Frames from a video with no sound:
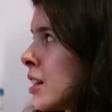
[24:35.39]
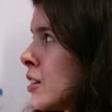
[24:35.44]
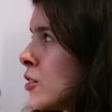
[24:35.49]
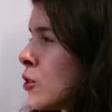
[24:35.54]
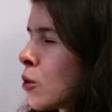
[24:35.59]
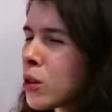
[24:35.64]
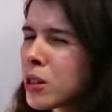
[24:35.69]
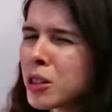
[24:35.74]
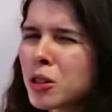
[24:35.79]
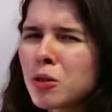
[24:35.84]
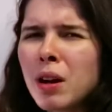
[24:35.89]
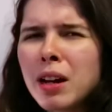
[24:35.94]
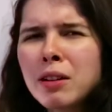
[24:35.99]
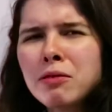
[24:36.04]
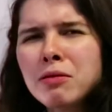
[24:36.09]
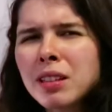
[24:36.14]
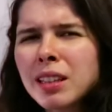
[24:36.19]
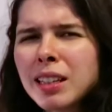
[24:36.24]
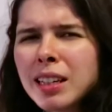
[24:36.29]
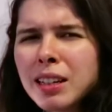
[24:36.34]
nor do I
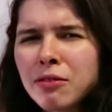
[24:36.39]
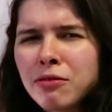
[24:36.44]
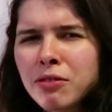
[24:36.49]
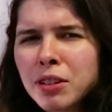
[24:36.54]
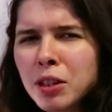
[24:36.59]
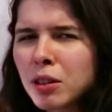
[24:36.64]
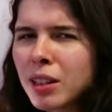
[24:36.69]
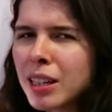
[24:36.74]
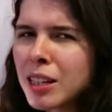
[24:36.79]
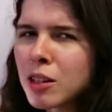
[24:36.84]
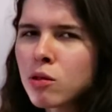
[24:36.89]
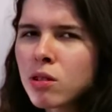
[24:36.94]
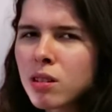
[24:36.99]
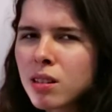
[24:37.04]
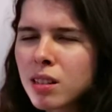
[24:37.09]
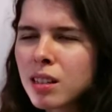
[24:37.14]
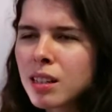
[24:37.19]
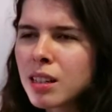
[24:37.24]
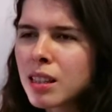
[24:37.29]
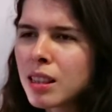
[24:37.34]
really feel
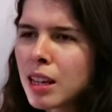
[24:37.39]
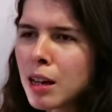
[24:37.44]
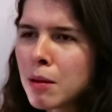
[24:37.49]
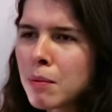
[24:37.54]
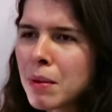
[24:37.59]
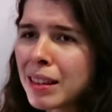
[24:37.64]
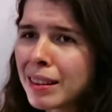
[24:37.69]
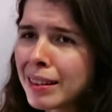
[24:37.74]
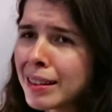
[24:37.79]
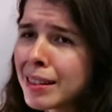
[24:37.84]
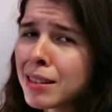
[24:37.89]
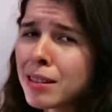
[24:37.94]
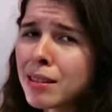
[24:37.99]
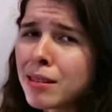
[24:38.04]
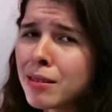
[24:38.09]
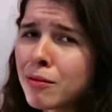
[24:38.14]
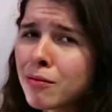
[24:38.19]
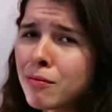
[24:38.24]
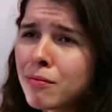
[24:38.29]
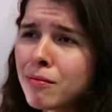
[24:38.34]
interested in them, at
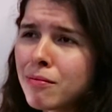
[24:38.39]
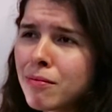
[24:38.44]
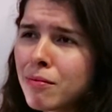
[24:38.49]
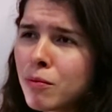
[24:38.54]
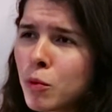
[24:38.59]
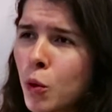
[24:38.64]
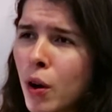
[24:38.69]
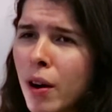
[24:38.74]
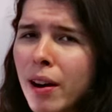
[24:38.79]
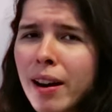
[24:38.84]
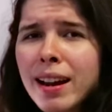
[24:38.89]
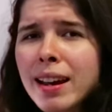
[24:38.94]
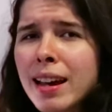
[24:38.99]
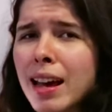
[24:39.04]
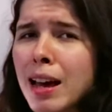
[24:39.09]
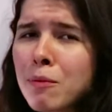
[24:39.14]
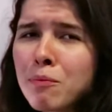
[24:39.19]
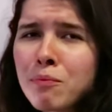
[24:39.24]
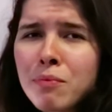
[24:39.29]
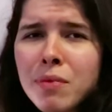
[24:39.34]
least where I
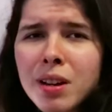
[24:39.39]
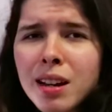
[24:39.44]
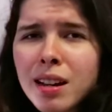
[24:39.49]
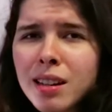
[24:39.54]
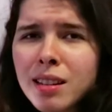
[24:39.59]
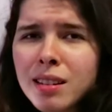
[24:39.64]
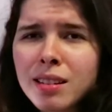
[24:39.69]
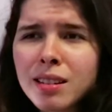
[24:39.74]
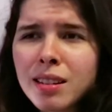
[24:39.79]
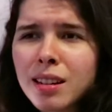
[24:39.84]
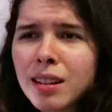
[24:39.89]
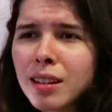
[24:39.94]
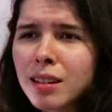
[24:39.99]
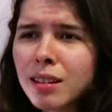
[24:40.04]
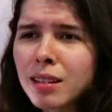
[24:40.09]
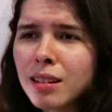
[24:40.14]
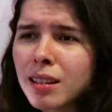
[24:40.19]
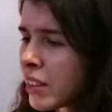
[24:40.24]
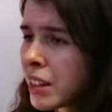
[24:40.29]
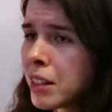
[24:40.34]
am as
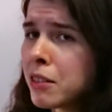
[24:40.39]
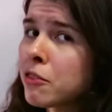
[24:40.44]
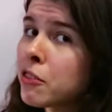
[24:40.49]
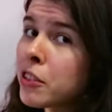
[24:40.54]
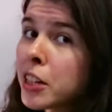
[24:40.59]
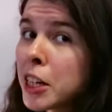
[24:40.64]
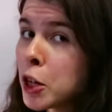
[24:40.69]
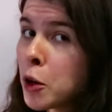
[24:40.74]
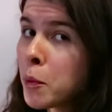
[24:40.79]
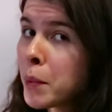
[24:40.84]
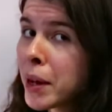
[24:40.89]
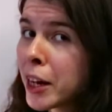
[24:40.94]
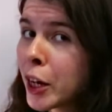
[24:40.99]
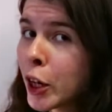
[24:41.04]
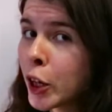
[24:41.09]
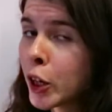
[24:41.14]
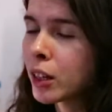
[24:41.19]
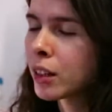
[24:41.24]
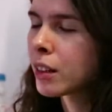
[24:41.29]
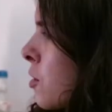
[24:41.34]
a video
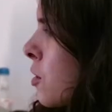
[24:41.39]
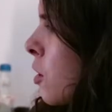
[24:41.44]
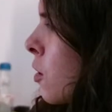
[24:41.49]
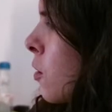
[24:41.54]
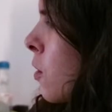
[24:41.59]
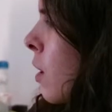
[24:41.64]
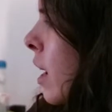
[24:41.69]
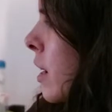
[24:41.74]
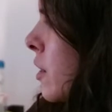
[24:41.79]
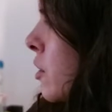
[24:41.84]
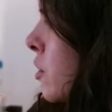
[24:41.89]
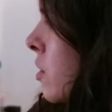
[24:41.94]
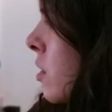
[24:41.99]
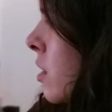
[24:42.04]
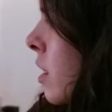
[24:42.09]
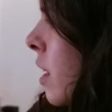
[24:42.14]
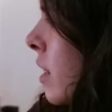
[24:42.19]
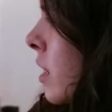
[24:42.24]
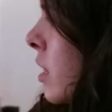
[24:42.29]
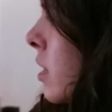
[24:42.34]
maker. So I
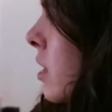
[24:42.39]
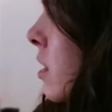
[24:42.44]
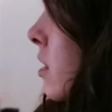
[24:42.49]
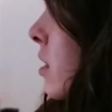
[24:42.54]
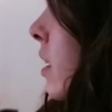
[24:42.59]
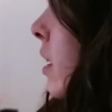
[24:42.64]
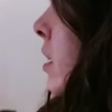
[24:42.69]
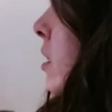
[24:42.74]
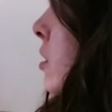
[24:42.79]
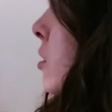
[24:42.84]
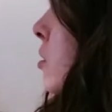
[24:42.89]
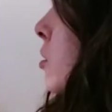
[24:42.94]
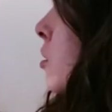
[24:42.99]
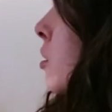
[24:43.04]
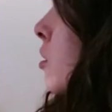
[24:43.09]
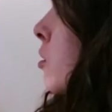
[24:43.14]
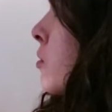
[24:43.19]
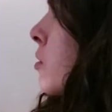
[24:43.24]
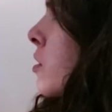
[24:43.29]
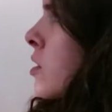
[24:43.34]
just kind of decided to
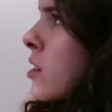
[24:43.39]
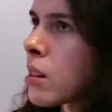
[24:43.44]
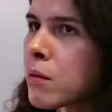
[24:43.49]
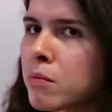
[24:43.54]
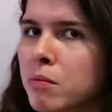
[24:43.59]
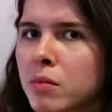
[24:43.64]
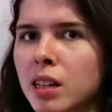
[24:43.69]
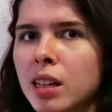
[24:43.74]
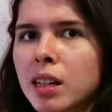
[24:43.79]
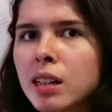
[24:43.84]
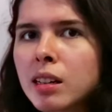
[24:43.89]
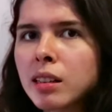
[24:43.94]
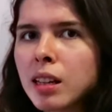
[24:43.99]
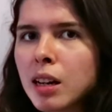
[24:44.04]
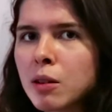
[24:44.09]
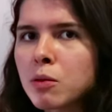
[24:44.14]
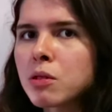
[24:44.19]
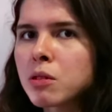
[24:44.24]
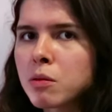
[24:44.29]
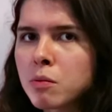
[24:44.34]
go for something
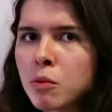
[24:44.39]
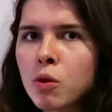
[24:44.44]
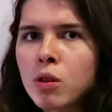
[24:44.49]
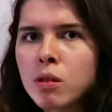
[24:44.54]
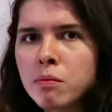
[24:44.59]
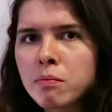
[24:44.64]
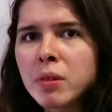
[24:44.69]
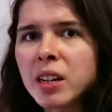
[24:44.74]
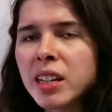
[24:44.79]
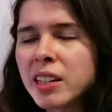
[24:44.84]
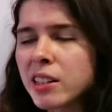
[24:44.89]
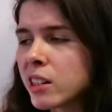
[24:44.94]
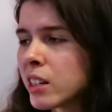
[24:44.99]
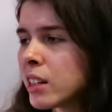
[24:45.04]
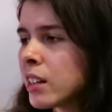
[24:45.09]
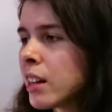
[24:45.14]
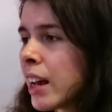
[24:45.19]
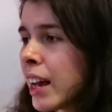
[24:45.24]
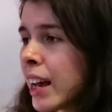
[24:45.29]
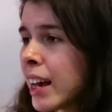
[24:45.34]
that was more
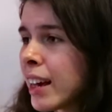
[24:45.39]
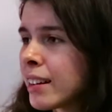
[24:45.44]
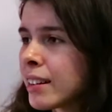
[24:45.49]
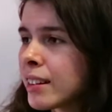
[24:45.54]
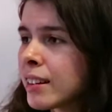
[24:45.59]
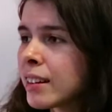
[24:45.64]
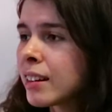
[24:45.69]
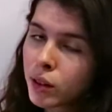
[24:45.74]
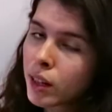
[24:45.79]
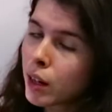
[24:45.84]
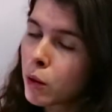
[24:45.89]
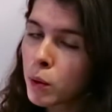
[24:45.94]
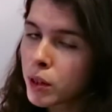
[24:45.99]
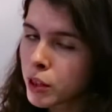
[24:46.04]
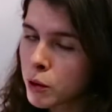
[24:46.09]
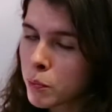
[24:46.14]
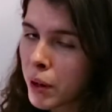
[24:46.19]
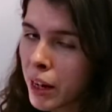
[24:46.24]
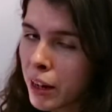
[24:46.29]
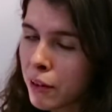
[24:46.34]
budget, and you get
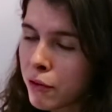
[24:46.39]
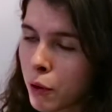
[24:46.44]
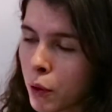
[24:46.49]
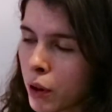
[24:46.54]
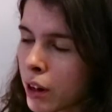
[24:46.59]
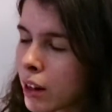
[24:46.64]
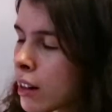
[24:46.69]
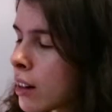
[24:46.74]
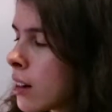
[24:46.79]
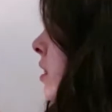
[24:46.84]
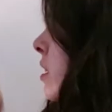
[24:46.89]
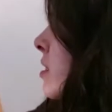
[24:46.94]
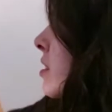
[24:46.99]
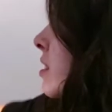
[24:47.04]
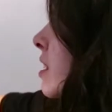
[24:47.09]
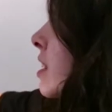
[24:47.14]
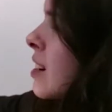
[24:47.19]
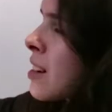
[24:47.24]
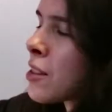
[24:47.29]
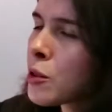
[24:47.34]
what you pay for. This
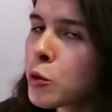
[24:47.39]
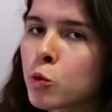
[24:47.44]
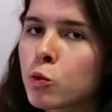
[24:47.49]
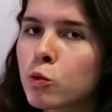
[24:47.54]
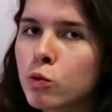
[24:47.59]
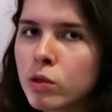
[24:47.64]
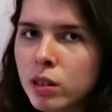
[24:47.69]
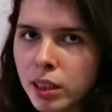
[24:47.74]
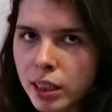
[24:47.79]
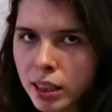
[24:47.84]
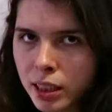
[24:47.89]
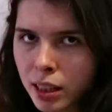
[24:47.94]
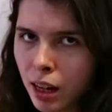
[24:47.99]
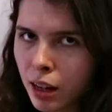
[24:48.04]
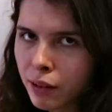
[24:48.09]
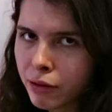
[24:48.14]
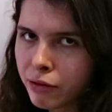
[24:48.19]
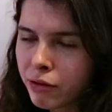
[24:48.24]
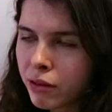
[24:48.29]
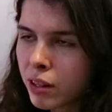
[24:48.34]
thing is really
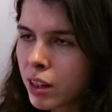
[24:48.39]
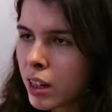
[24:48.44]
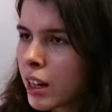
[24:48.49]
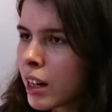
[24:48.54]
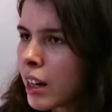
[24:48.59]
tough.